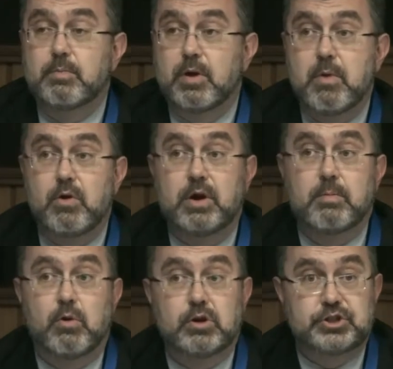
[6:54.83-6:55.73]
promote
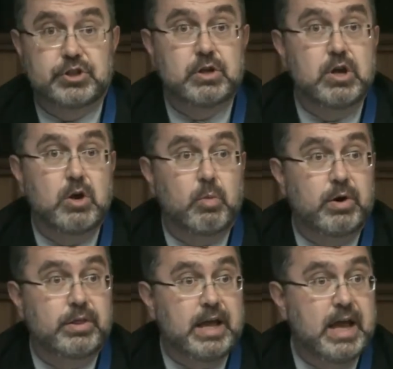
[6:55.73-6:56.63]
abortion
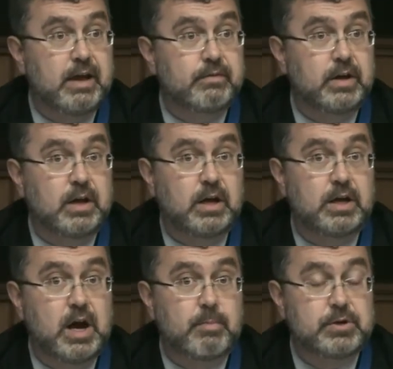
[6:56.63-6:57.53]
where they have
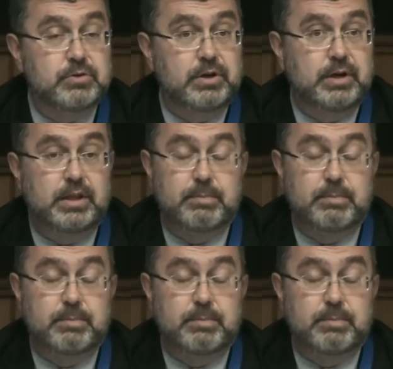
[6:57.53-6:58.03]
uh, an opportunity.